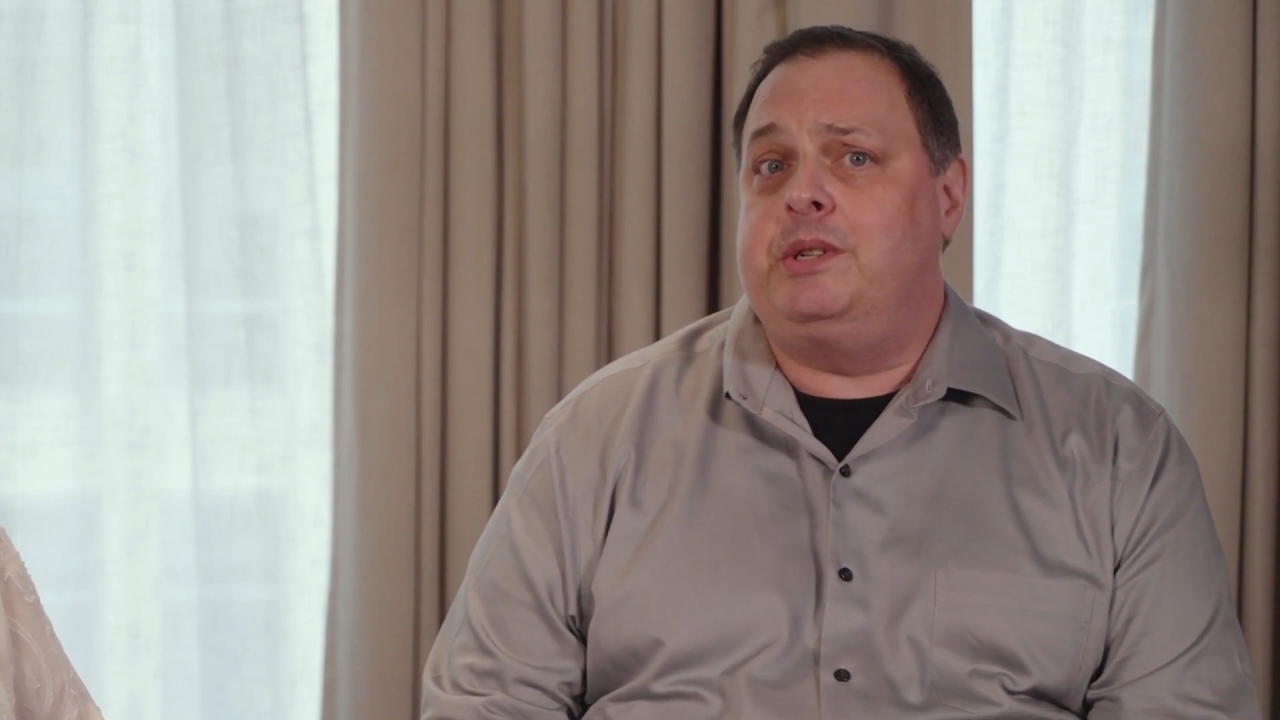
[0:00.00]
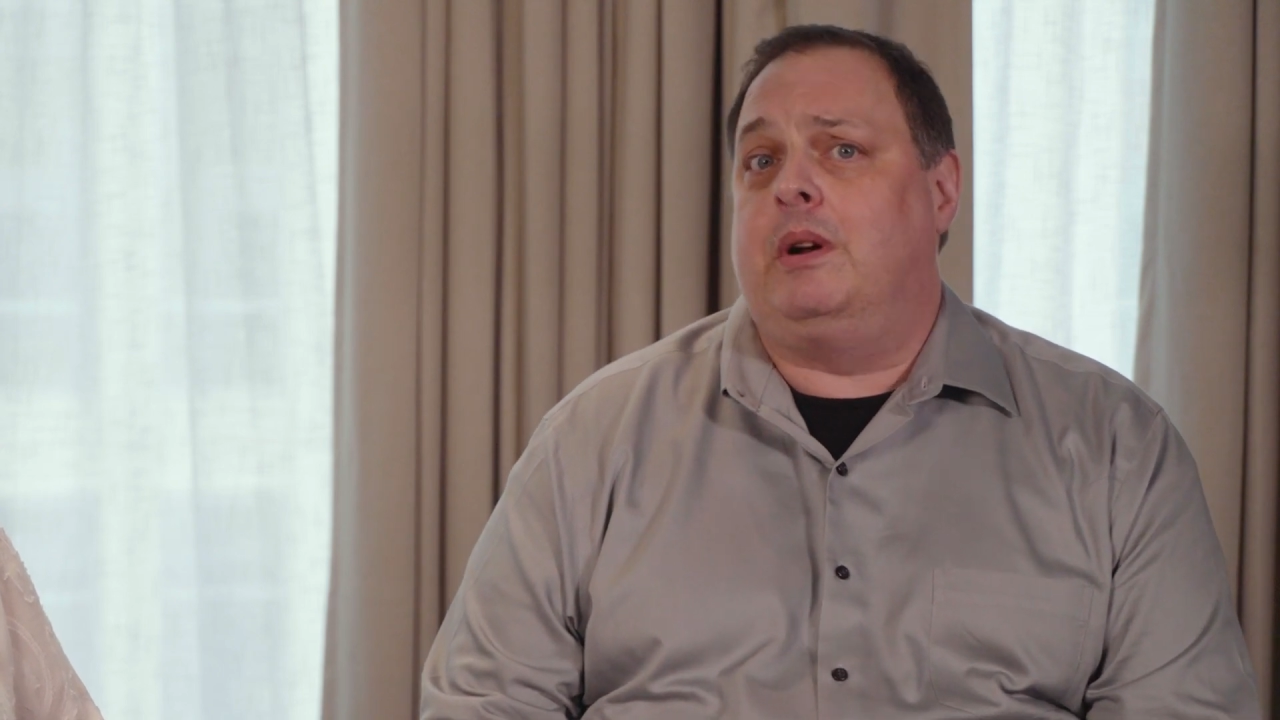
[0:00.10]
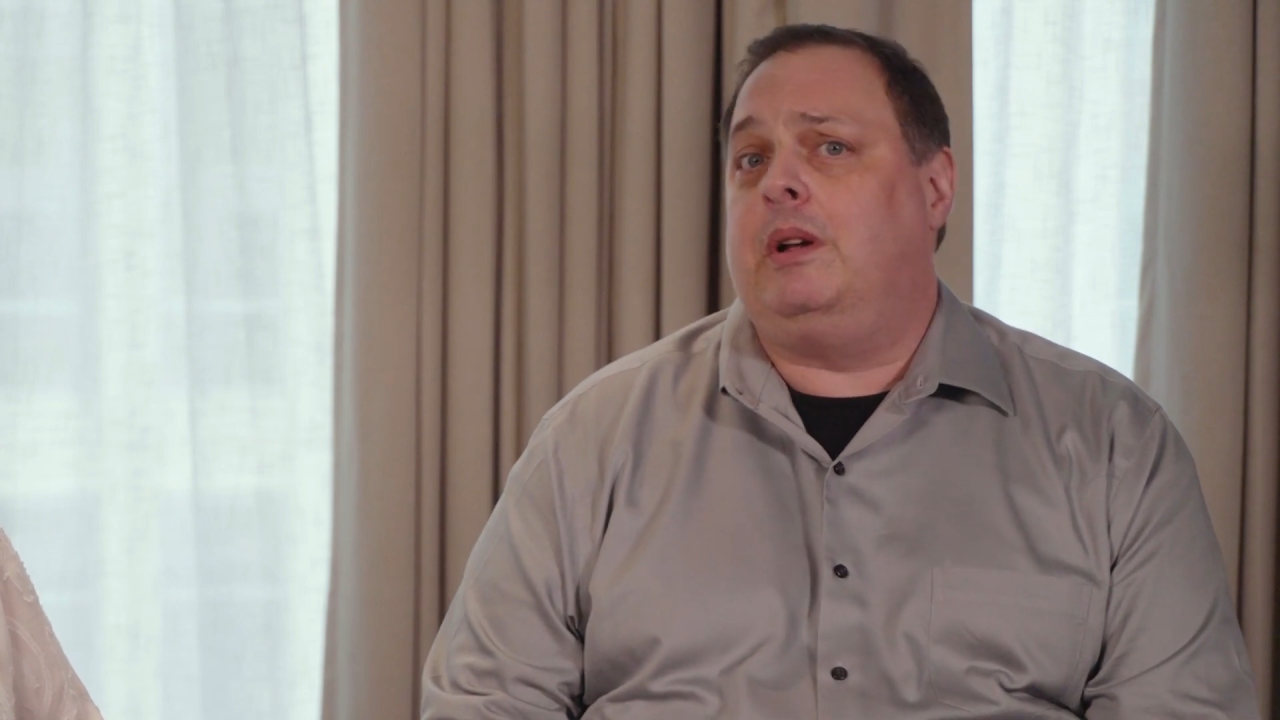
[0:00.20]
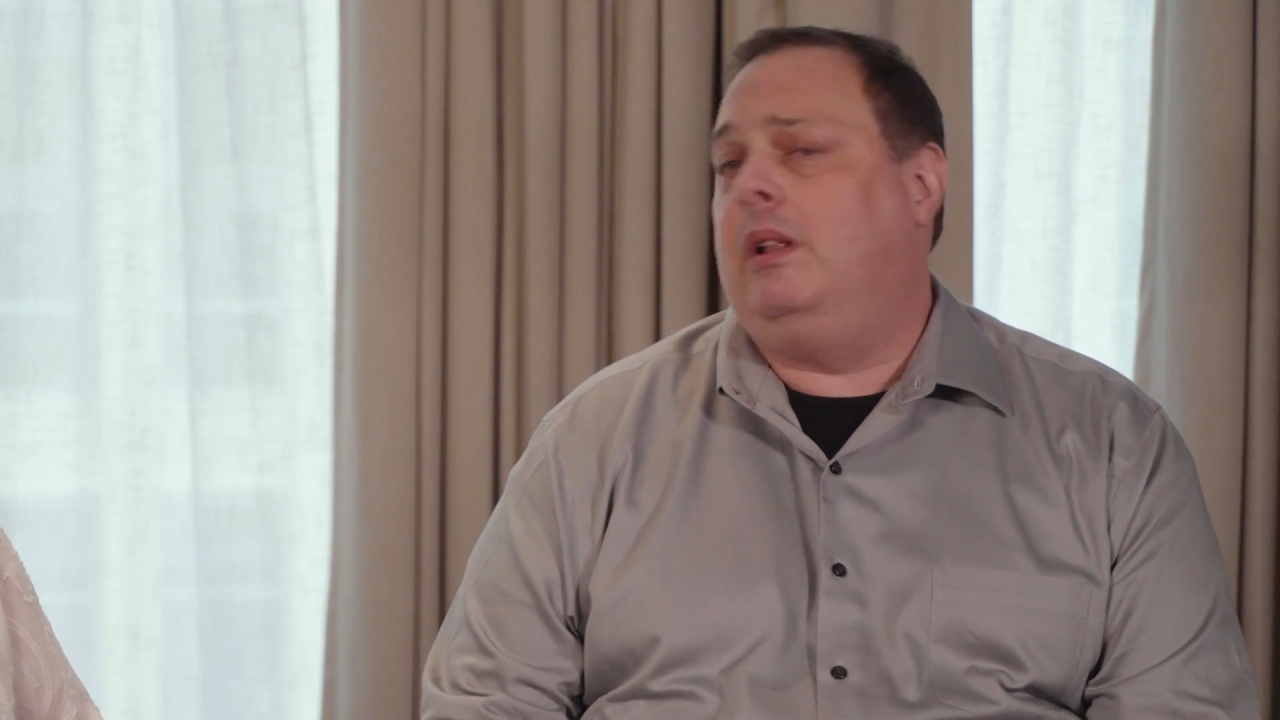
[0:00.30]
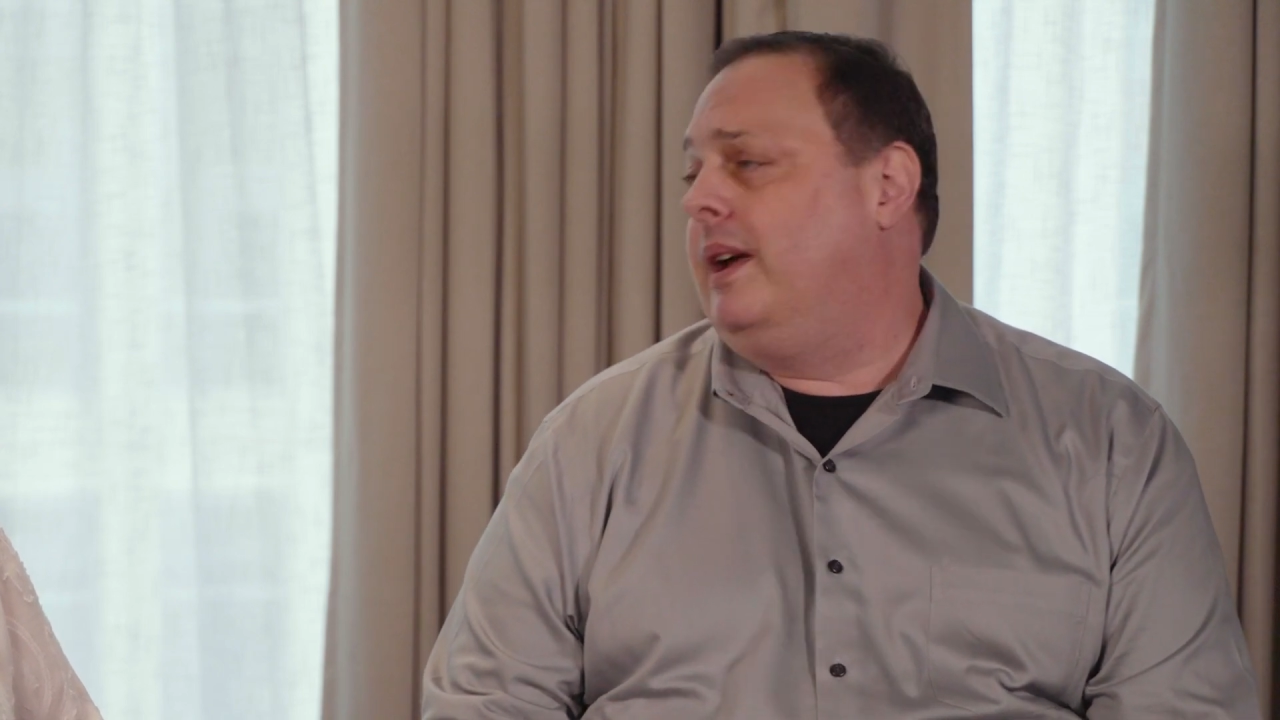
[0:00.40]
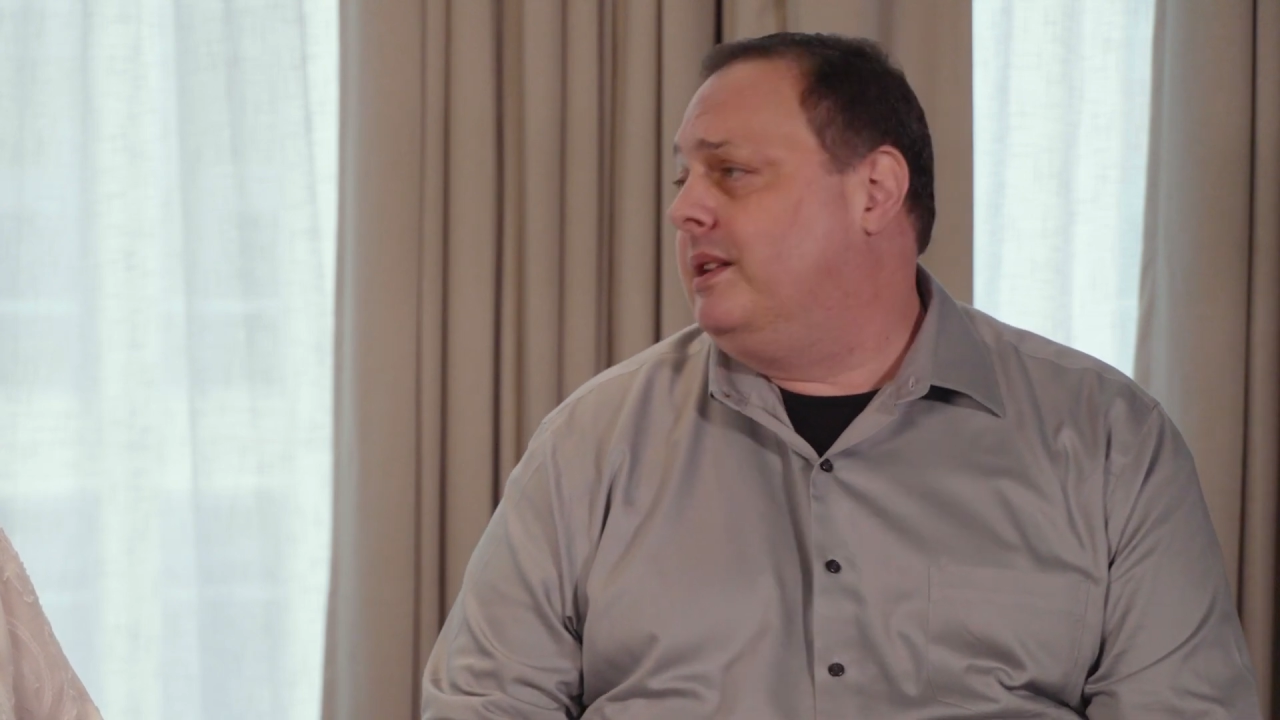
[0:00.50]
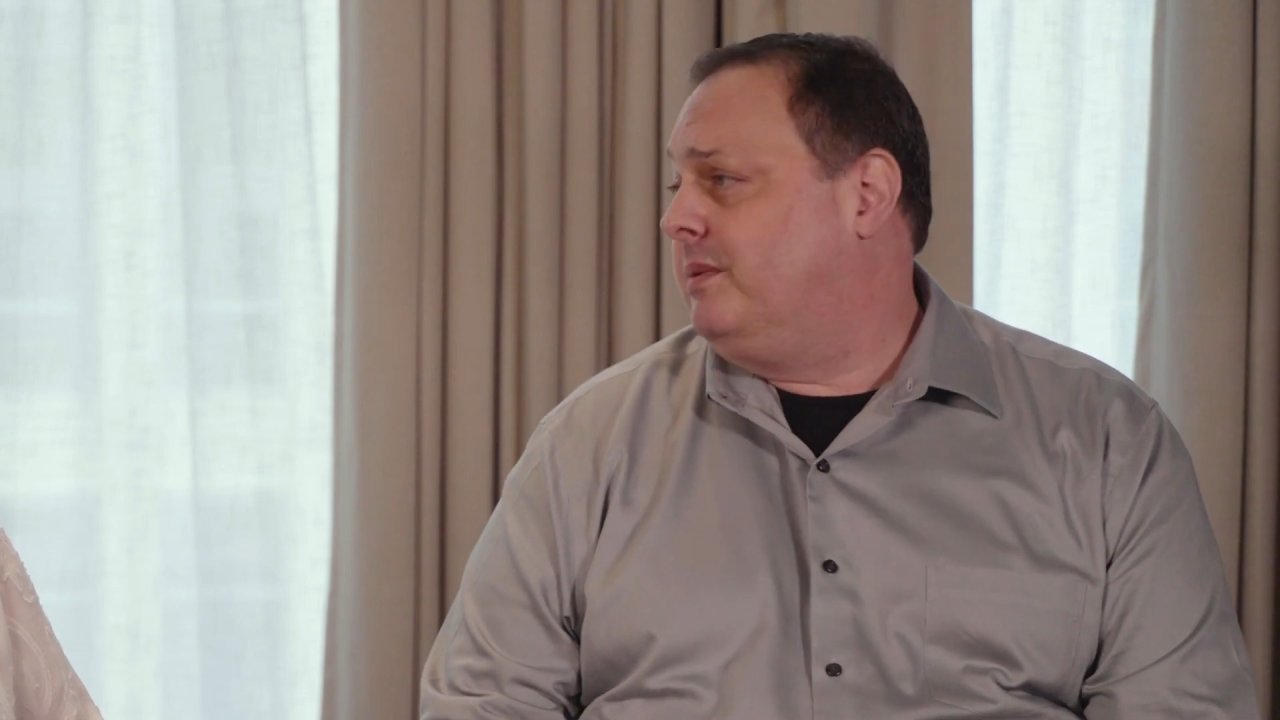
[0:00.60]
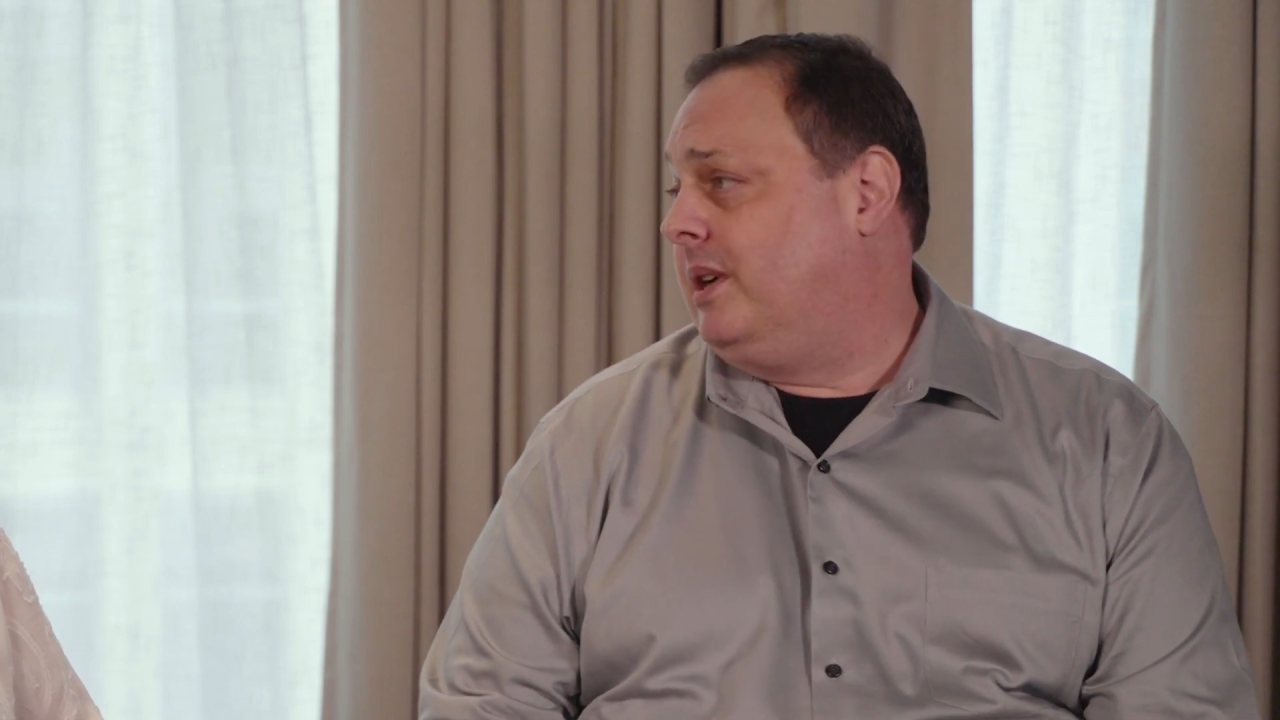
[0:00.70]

to our clients